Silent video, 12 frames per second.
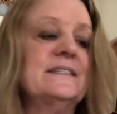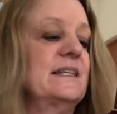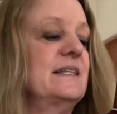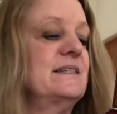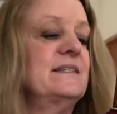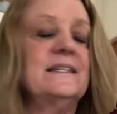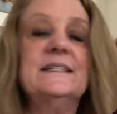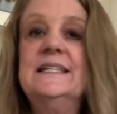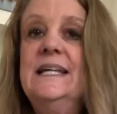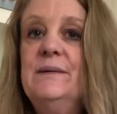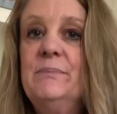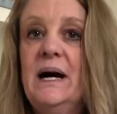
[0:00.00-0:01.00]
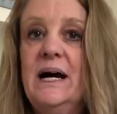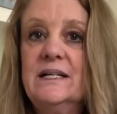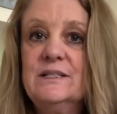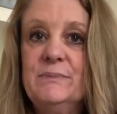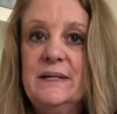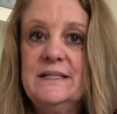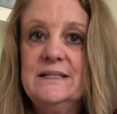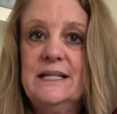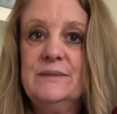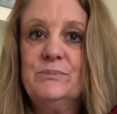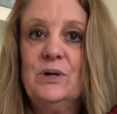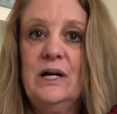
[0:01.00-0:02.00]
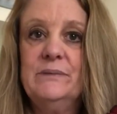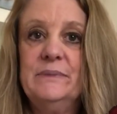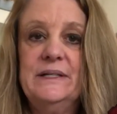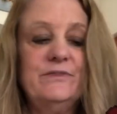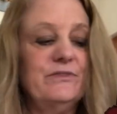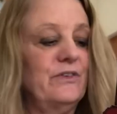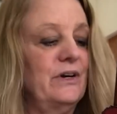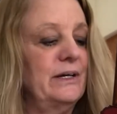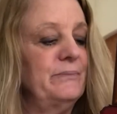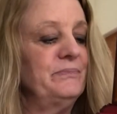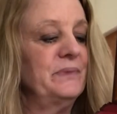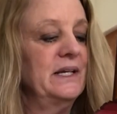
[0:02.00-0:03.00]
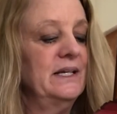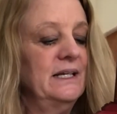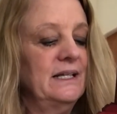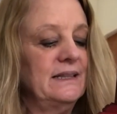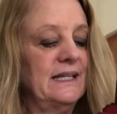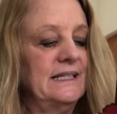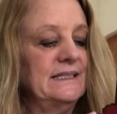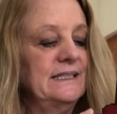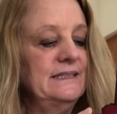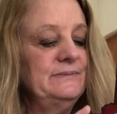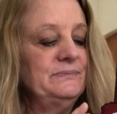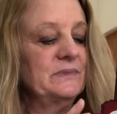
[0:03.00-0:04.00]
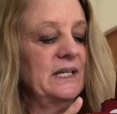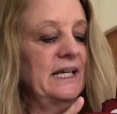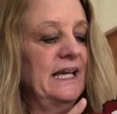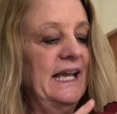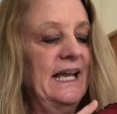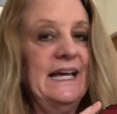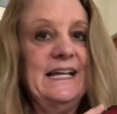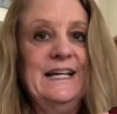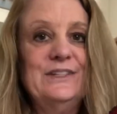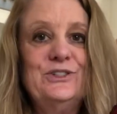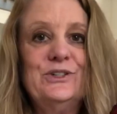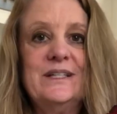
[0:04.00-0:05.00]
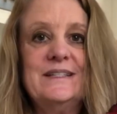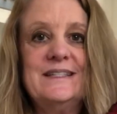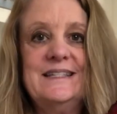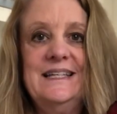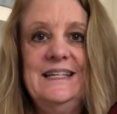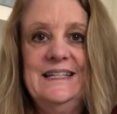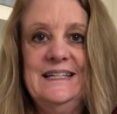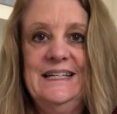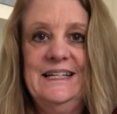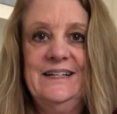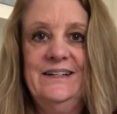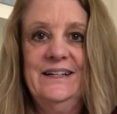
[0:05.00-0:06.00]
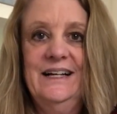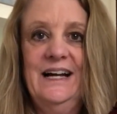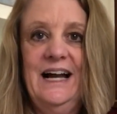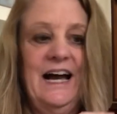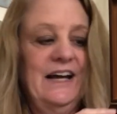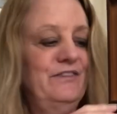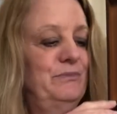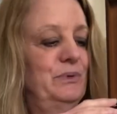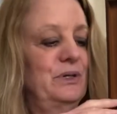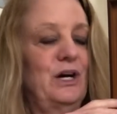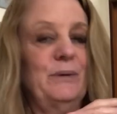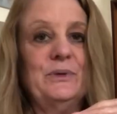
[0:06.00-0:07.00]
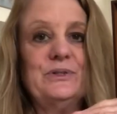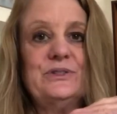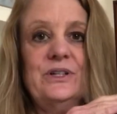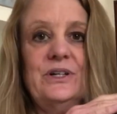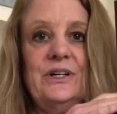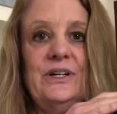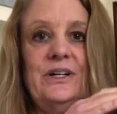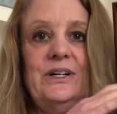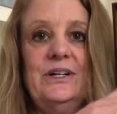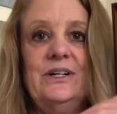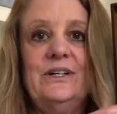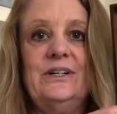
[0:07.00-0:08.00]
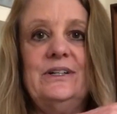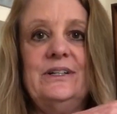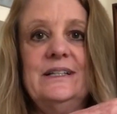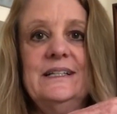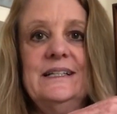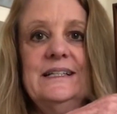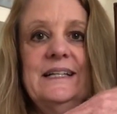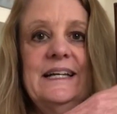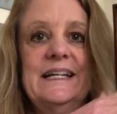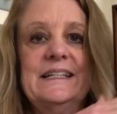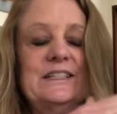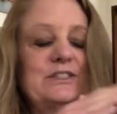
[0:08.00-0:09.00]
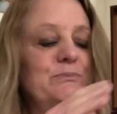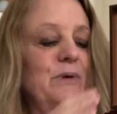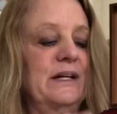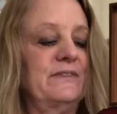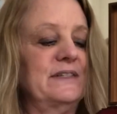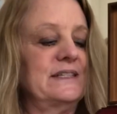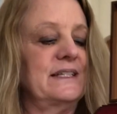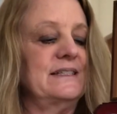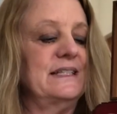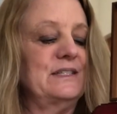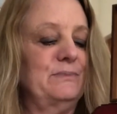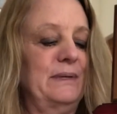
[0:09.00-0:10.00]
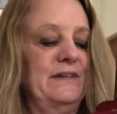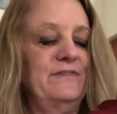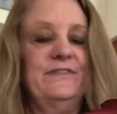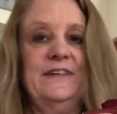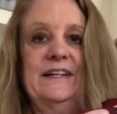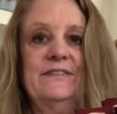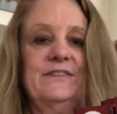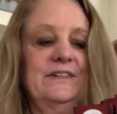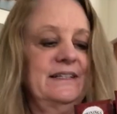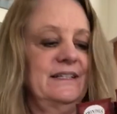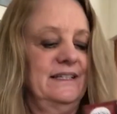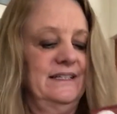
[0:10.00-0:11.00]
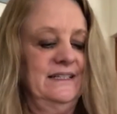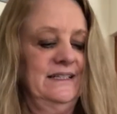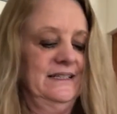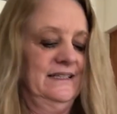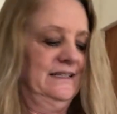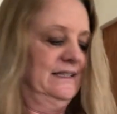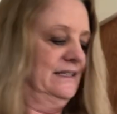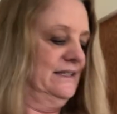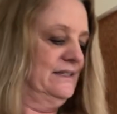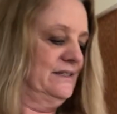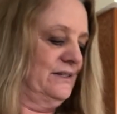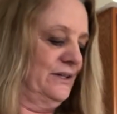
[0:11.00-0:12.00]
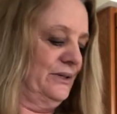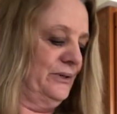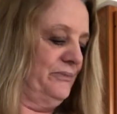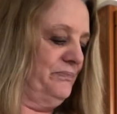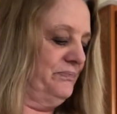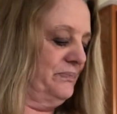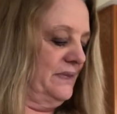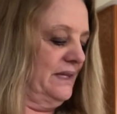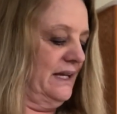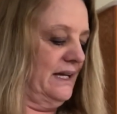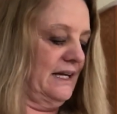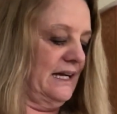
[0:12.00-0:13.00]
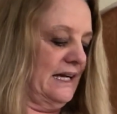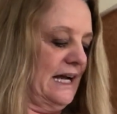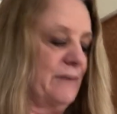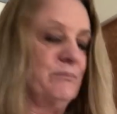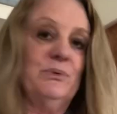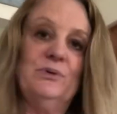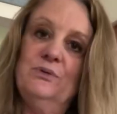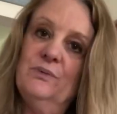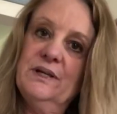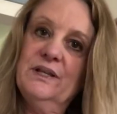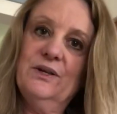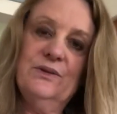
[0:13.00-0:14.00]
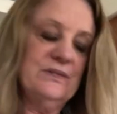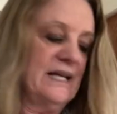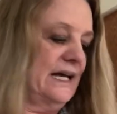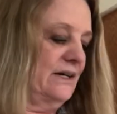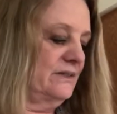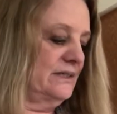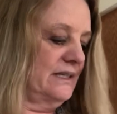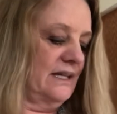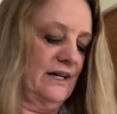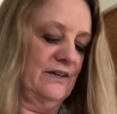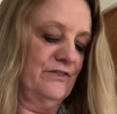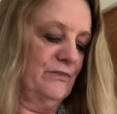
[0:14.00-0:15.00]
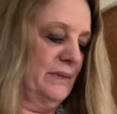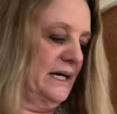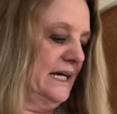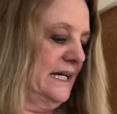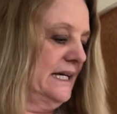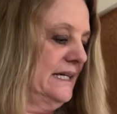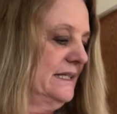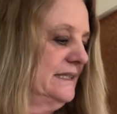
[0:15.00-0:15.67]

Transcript: So this is a tea box my son brought me from London. And as you can see in here, I've put almost all English breakfast because it's my favorite. So I pull one of those out of my